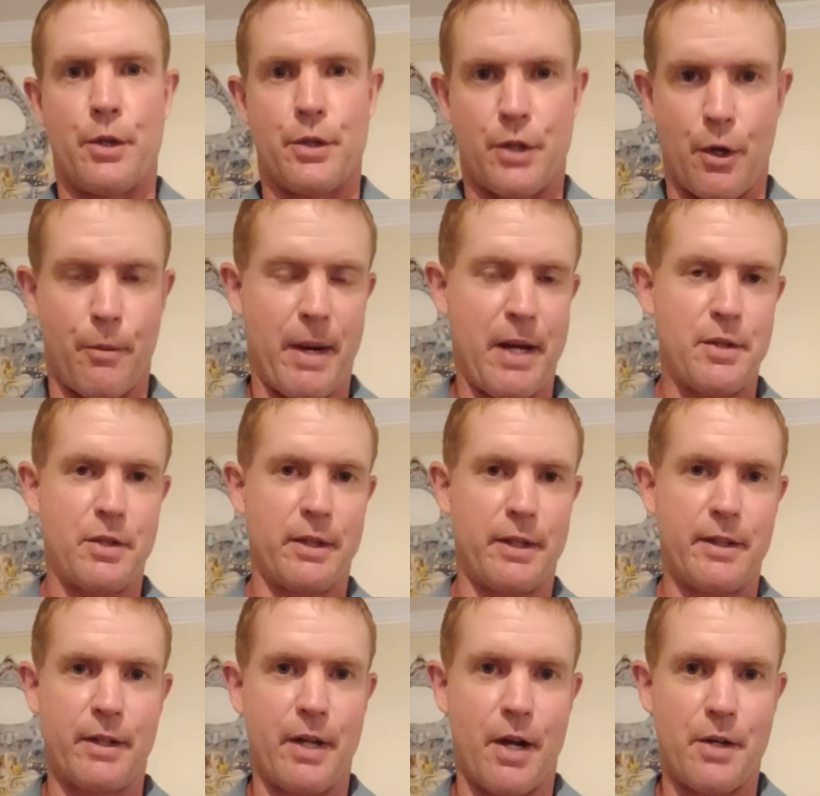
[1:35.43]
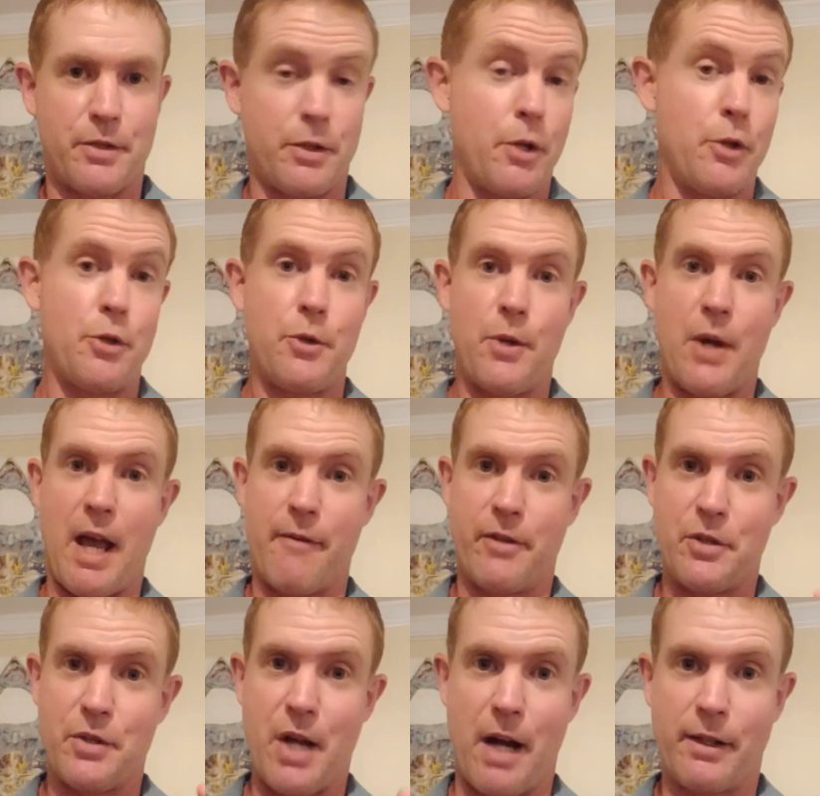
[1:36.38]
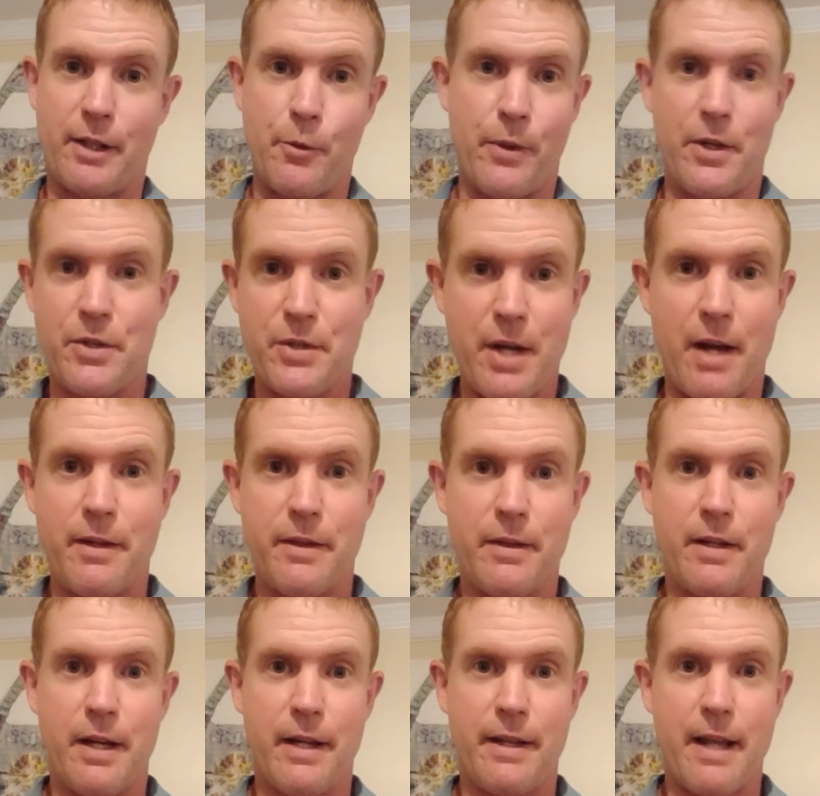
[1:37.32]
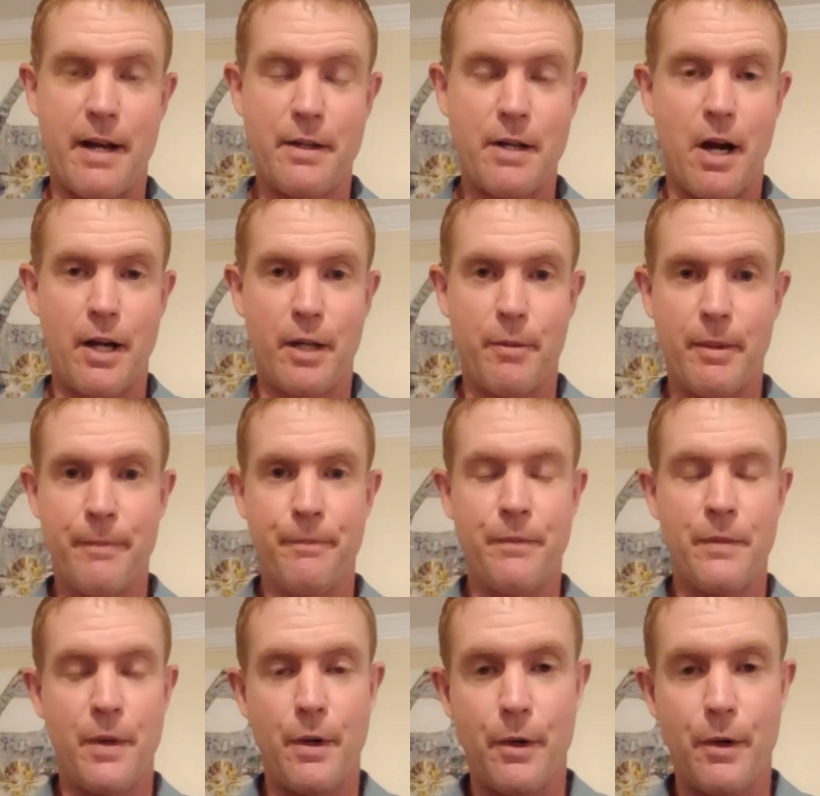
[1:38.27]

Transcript: So basically in the Constitution, you have exactly what is said in that document.